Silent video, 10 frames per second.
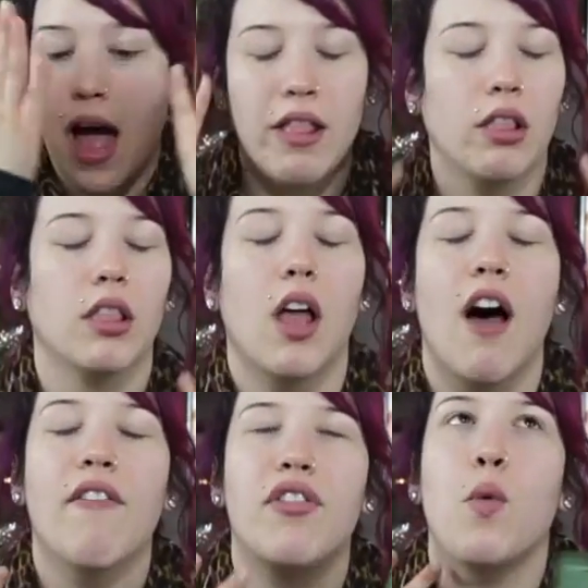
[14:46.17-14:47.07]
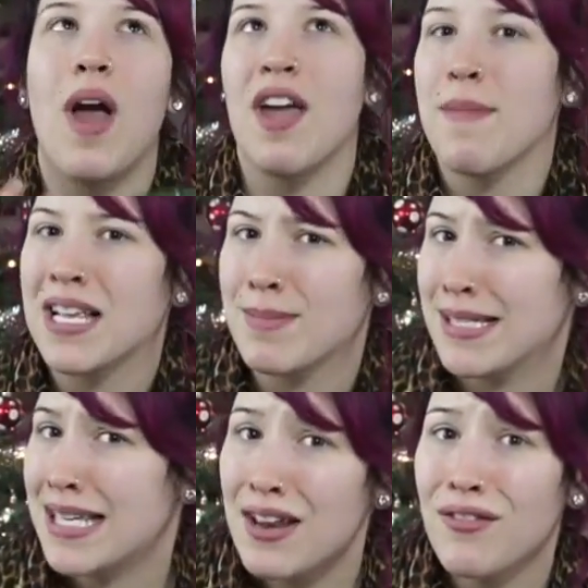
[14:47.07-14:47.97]
I love the way it makes
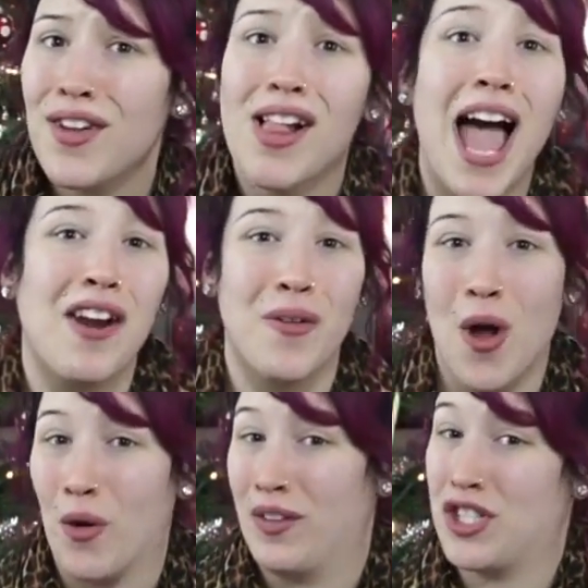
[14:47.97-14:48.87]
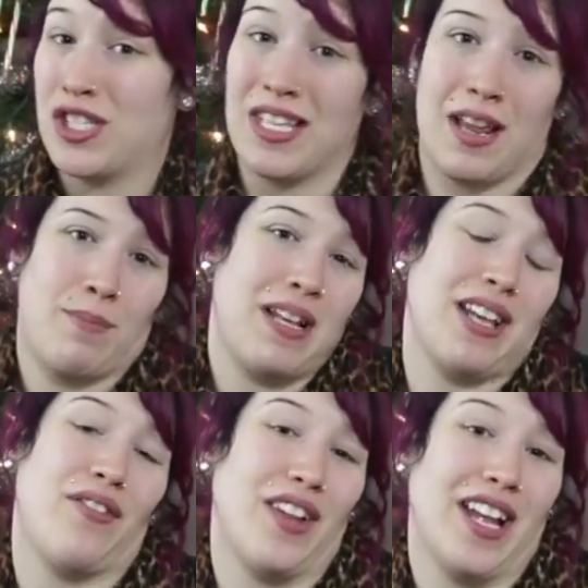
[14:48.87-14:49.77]
my skin feel. I don't know if it's just like because
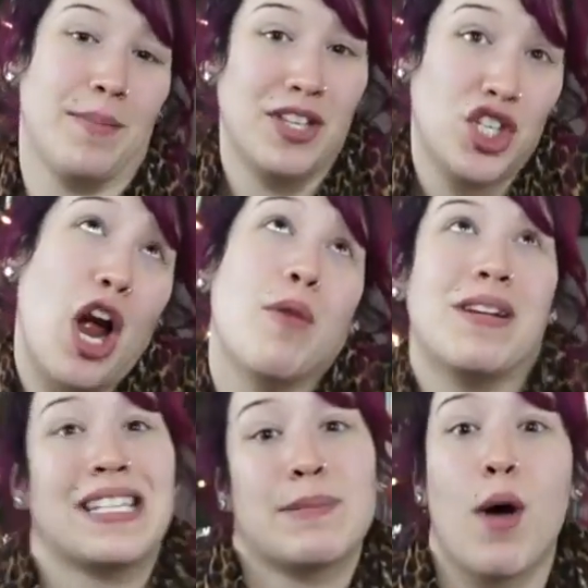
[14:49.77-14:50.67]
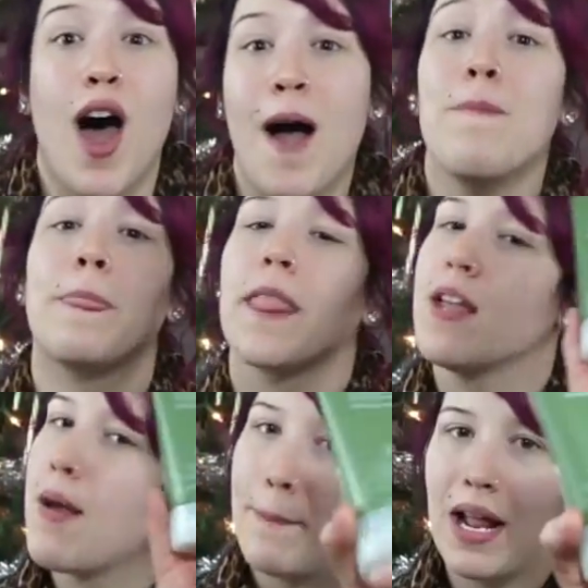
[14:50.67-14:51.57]
I feel like I'm in the shower, I'm in a spa,
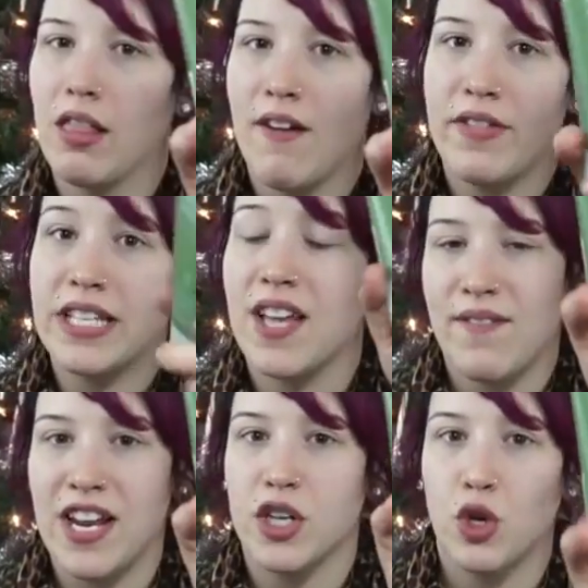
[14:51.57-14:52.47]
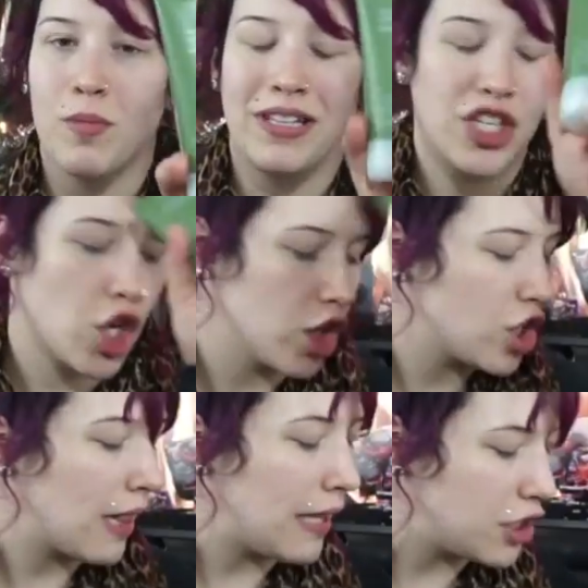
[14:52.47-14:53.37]
but I love this Aveda Tourmaline Charged
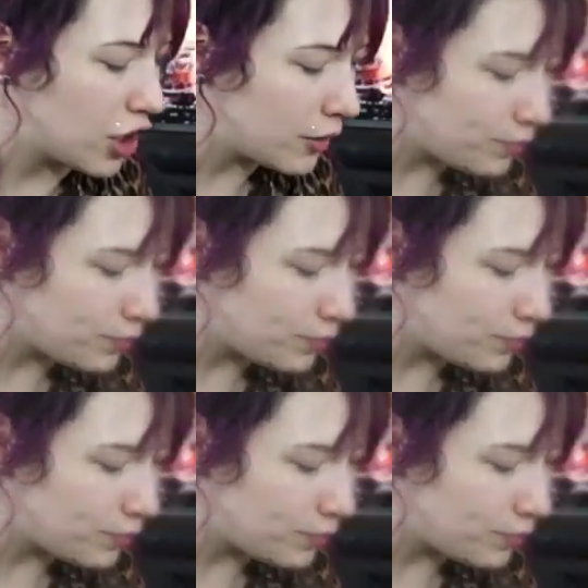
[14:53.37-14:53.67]
Cleanser.